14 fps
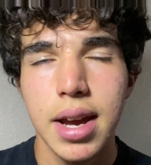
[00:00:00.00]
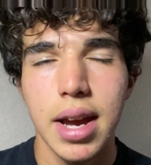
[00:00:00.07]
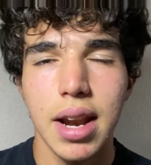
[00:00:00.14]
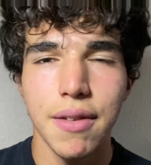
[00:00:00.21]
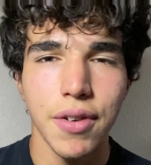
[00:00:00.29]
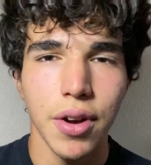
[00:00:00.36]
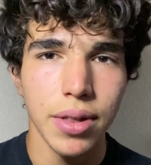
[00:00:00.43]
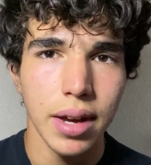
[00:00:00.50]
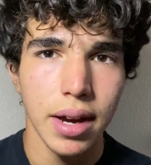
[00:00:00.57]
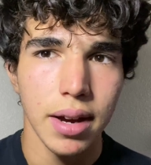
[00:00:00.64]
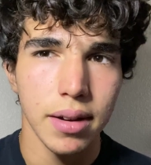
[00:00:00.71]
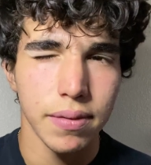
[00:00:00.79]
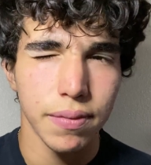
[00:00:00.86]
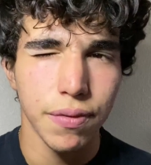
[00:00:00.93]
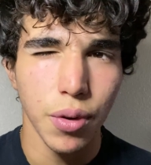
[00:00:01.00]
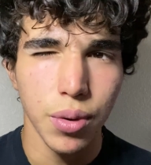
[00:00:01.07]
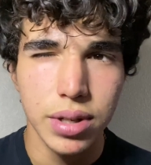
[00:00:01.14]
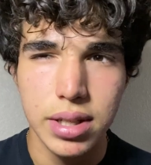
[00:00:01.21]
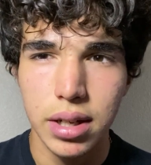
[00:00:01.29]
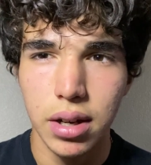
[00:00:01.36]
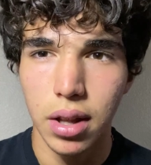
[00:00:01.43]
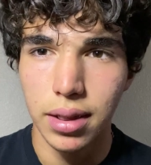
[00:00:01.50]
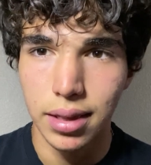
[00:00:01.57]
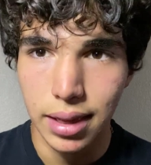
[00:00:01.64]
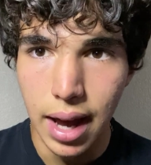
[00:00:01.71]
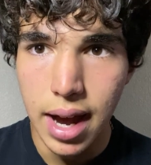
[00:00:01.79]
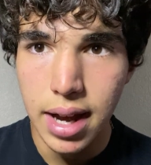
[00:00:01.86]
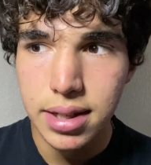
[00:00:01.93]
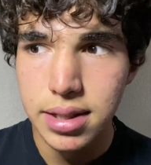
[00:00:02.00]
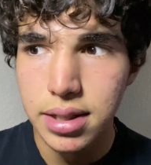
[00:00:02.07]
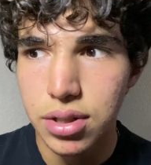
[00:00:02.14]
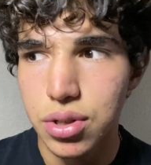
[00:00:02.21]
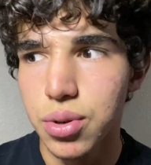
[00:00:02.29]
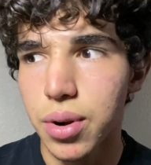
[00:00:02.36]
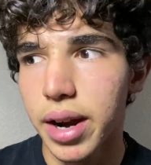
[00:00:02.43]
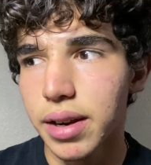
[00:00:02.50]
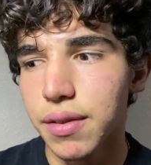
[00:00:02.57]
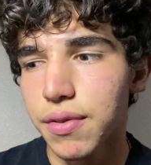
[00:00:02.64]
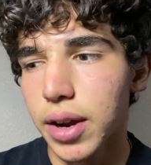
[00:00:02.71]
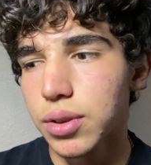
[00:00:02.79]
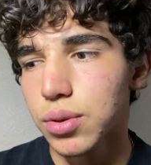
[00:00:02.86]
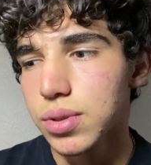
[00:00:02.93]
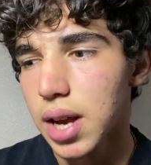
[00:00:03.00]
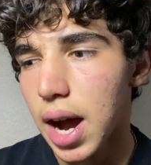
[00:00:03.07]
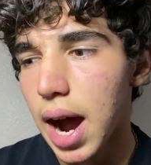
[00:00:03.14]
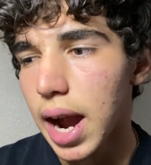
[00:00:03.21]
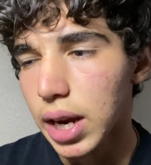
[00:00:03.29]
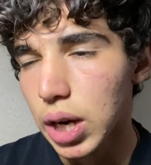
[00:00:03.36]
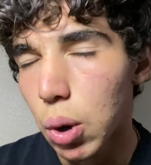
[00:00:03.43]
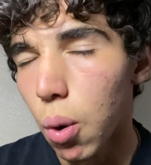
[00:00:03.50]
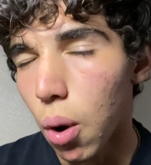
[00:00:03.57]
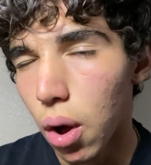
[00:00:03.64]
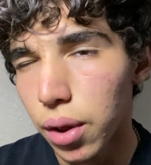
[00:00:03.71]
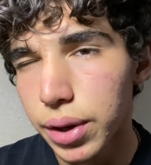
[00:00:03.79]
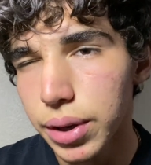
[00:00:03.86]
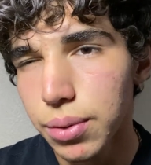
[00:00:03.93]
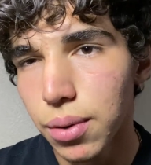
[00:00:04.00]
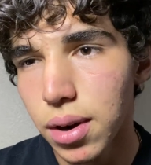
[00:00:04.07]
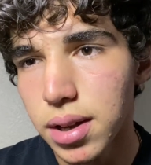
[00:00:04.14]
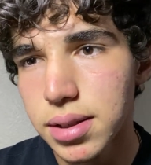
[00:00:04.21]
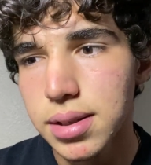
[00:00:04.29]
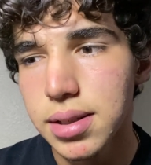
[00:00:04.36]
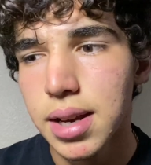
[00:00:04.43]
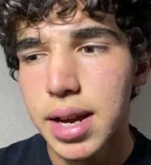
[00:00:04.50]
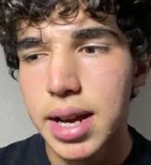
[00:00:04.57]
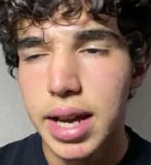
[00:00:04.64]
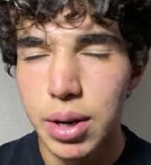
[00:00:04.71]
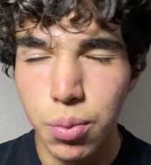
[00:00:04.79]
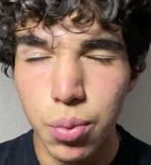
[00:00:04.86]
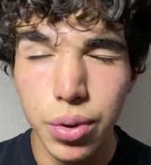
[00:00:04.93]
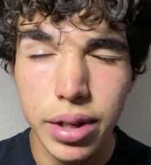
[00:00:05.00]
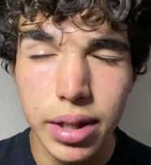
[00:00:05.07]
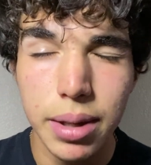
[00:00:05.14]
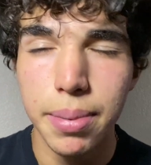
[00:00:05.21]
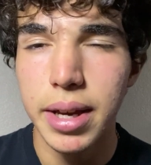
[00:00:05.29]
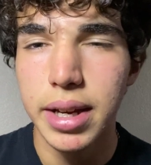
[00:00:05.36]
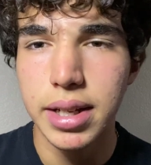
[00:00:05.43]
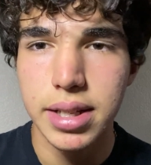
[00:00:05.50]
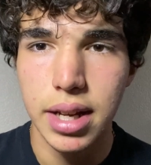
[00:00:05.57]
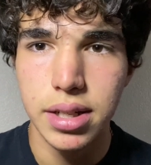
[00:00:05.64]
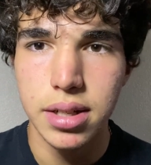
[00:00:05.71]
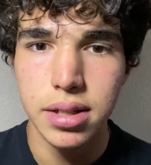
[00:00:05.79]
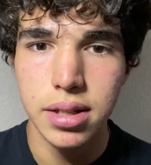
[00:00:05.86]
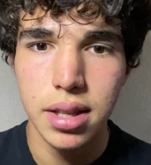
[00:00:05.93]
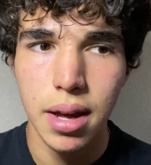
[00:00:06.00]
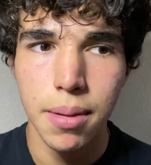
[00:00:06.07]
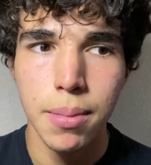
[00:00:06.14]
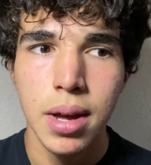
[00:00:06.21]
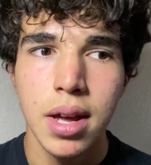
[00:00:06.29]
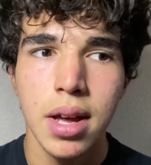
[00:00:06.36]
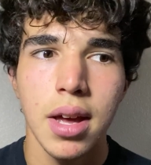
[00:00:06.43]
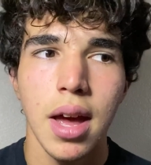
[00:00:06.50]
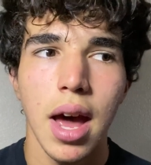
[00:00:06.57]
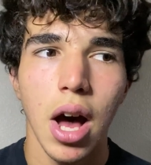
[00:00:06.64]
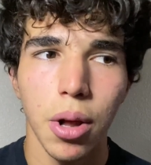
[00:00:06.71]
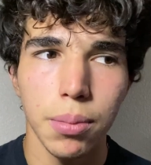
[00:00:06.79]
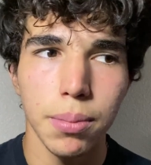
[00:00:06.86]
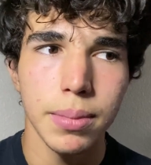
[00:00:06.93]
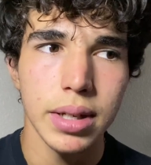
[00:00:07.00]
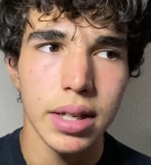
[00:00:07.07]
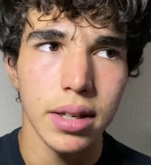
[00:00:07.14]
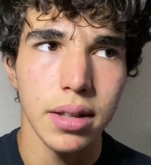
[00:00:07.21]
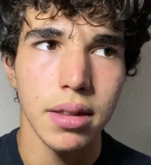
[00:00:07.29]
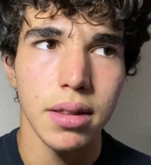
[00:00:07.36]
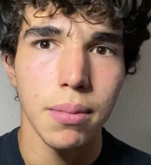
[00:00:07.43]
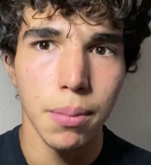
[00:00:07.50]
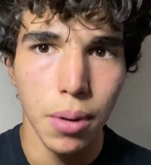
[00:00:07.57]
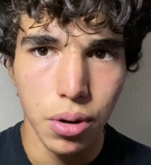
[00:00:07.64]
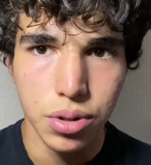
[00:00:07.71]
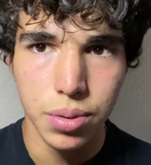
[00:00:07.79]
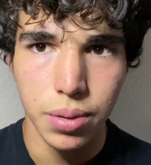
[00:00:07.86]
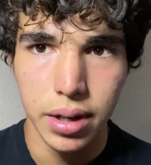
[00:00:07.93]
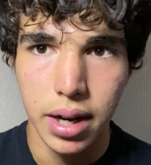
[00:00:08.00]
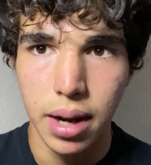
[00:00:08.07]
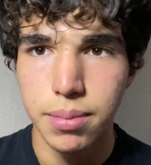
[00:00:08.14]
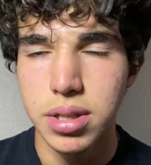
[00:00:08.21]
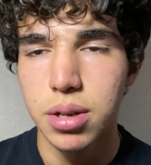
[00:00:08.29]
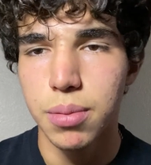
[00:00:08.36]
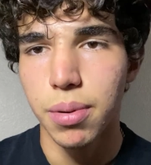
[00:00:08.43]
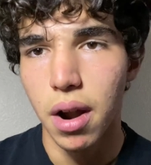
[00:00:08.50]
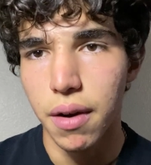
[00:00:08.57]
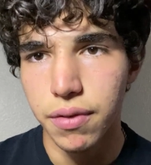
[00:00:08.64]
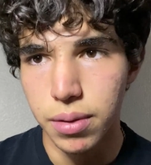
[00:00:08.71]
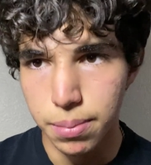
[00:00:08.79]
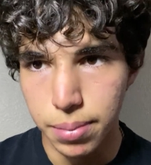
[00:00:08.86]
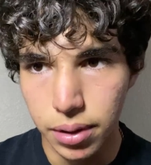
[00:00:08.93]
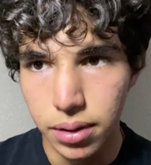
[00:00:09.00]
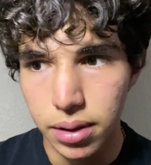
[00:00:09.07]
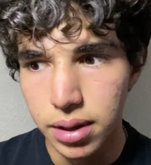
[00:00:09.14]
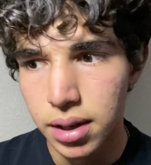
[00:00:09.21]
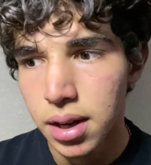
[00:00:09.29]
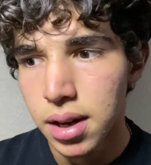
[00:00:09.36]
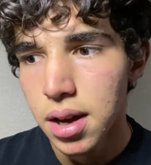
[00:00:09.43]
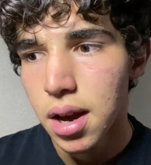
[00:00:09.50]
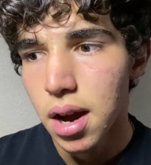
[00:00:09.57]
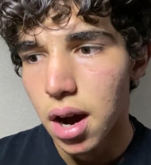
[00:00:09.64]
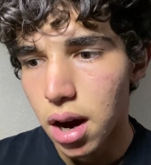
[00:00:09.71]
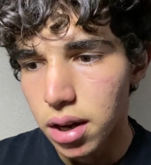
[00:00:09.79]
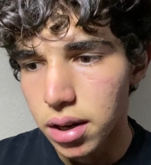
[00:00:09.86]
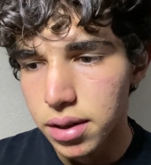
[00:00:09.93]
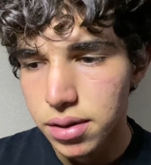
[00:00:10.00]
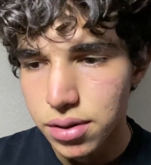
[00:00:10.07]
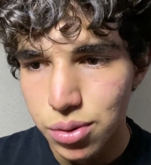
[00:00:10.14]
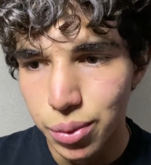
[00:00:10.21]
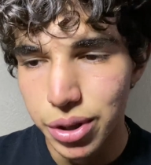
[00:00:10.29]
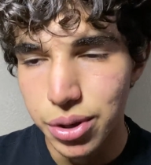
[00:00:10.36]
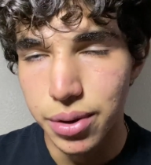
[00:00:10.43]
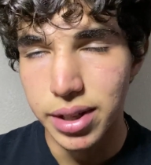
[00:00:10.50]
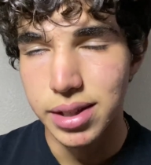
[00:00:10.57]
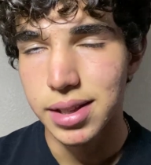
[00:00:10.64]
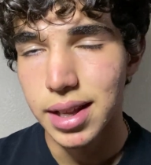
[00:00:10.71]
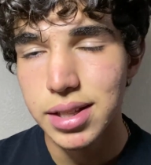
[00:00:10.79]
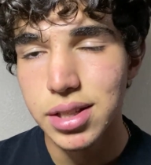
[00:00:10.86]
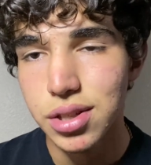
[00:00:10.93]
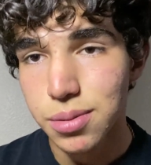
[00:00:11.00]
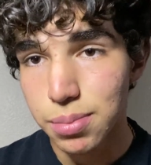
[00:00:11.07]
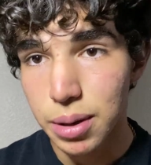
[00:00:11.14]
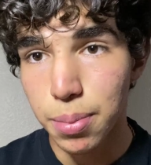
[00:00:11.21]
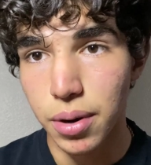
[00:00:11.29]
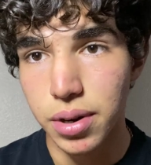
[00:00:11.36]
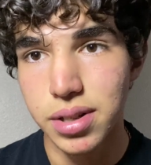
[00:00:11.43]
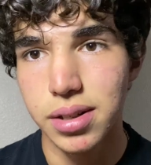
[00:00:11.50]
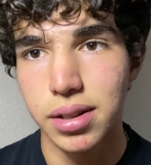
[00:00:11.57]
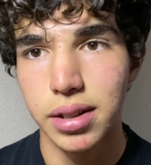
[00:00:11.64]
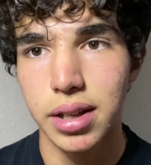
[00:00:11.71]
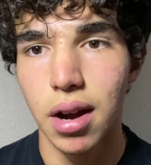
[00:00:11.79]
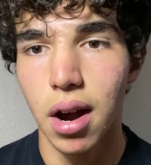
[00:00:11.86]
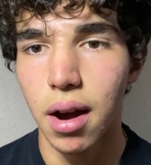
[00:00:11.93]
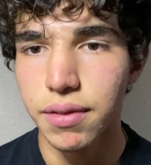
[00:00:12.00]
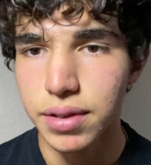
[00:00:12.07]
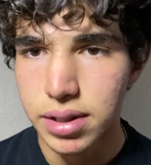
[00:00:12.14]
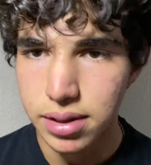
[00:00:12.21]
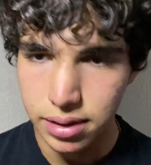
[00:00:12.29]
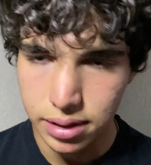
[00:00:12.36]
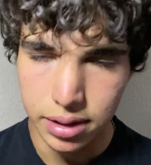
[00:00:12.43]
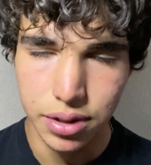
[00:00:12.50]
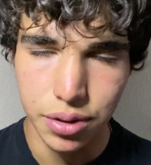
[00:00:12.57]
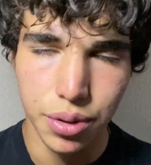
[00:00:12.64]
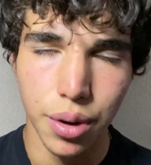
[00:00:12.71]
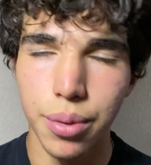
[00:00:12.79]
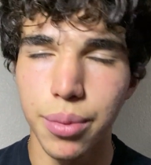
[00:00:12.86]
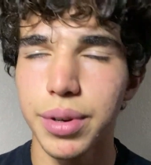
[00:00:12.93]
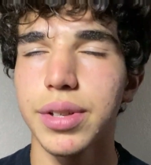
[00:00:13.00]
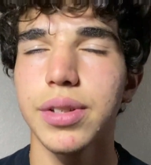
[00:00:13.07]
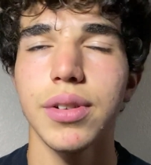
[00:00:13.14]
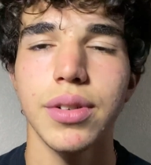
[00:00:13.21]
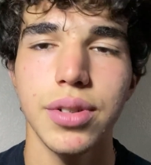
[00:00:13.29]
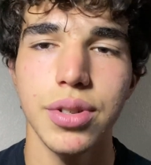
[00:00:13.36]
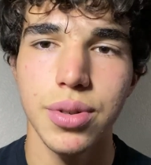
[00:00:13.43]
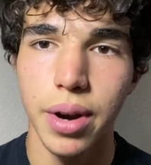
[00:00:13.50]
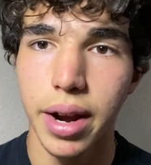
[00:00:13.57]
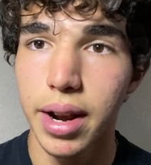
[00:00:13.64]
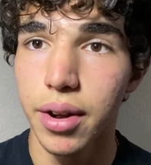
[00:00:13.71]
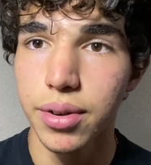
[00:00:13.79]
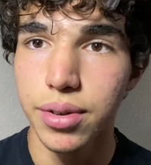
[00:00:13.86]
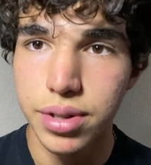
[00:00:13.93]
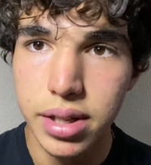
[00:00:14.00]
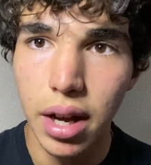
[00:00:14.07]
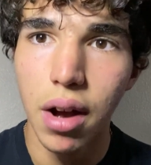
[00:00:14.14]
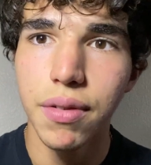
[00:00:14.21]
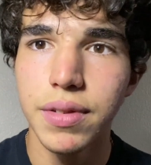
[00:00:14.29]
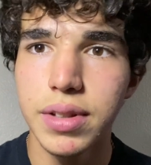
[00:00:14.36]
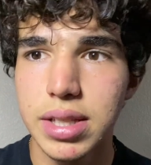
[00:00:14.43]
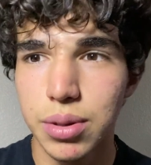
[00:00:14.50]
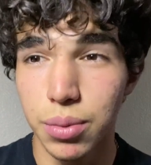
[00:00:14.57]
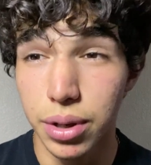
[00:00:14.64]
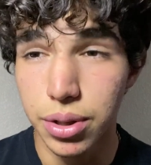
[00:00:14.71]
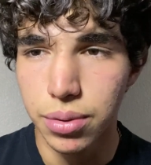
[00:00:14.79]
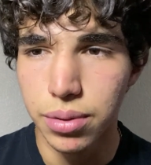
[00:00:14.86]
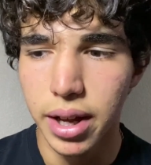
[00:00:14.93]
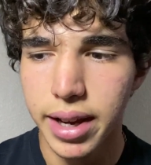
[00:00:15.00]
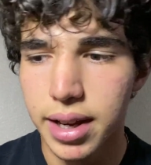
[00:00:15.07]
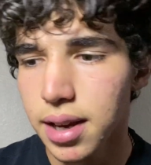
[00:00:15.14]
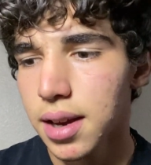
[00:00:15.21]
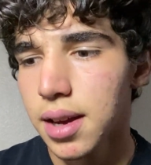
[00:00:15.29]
And I found that focusing on less and trying to find those high quality ones and really paying attention to them helped me the most when it comes to profitability on swing trades. And that's just me personally. Obviously, do your own research, try it out yourself and see what you like.